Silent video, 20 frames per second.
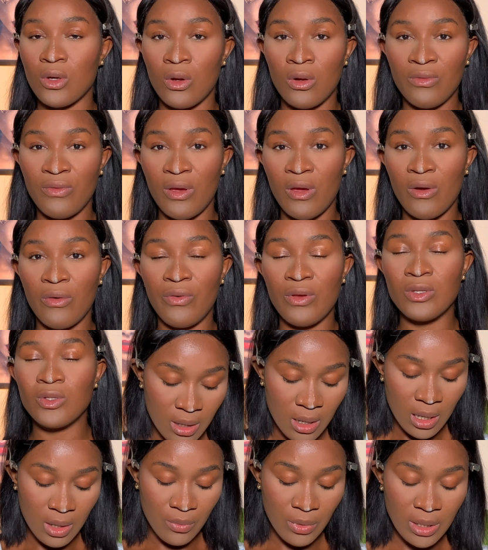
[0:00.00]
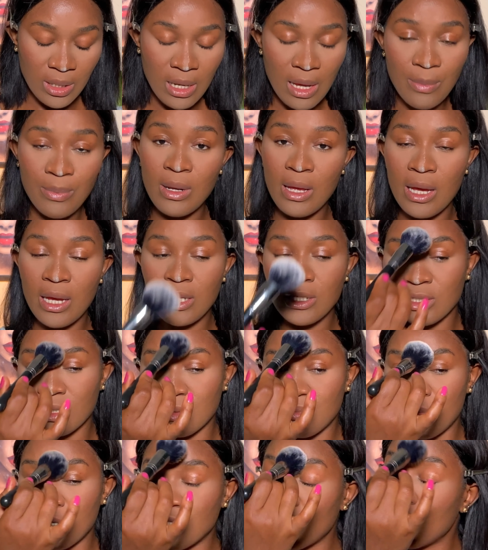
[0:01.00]
all over your face and when applying just
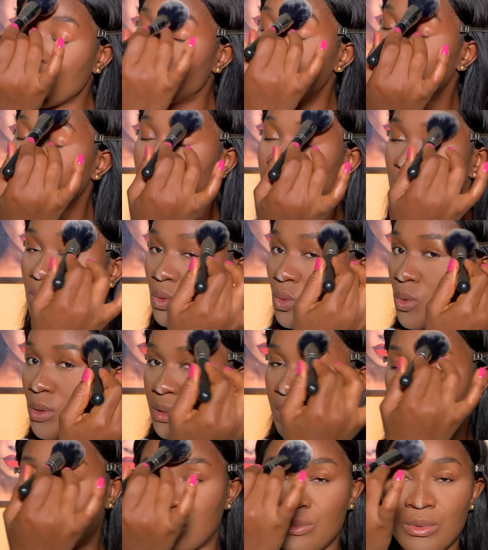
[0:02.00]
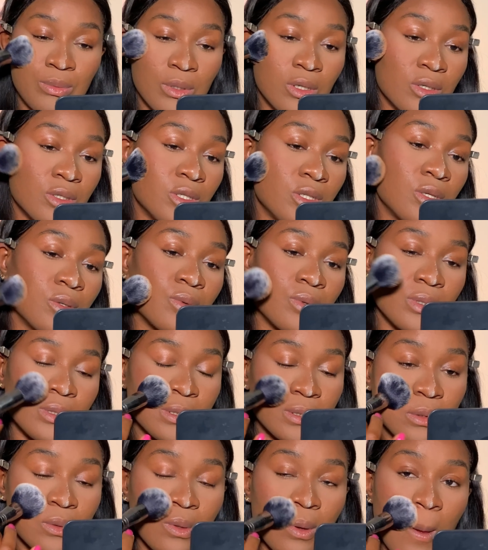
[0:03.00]
make sure you take little quantity because you don't want
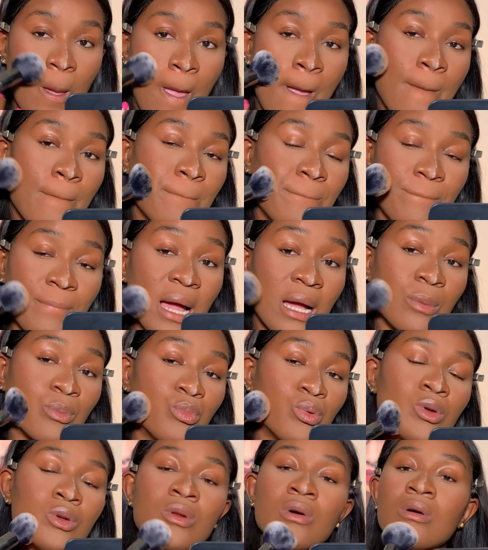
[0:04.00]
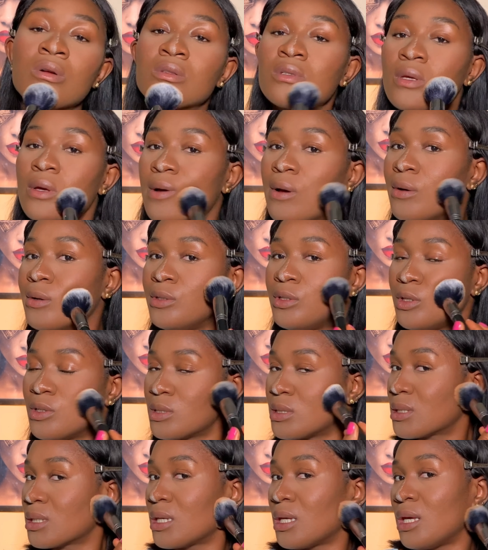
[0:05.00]
to pack product on your
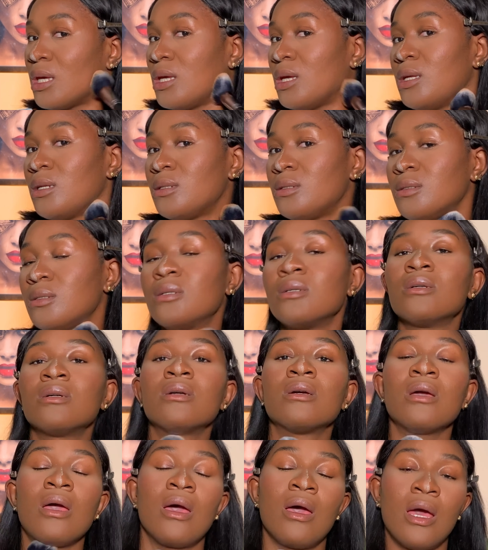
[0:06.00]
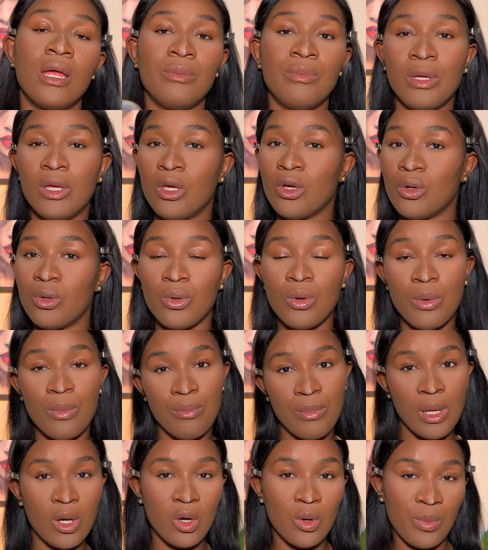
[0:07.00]
skin and make your
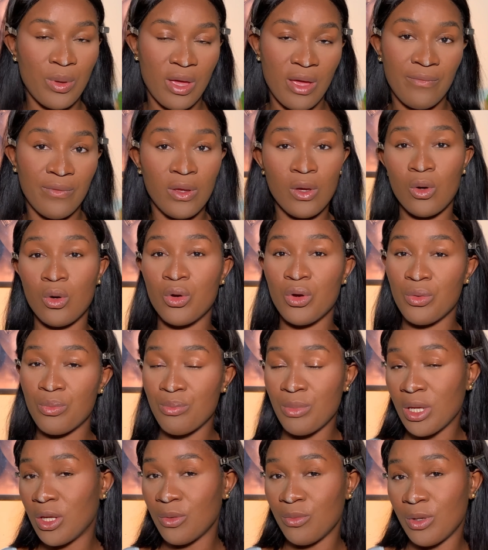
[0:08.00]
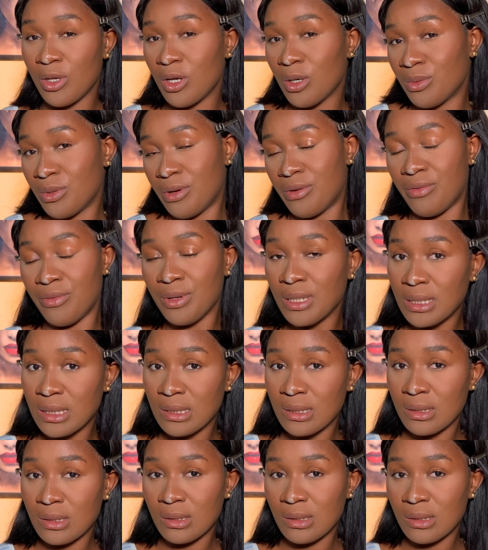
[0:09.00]
makeup heavy or make your makeup crease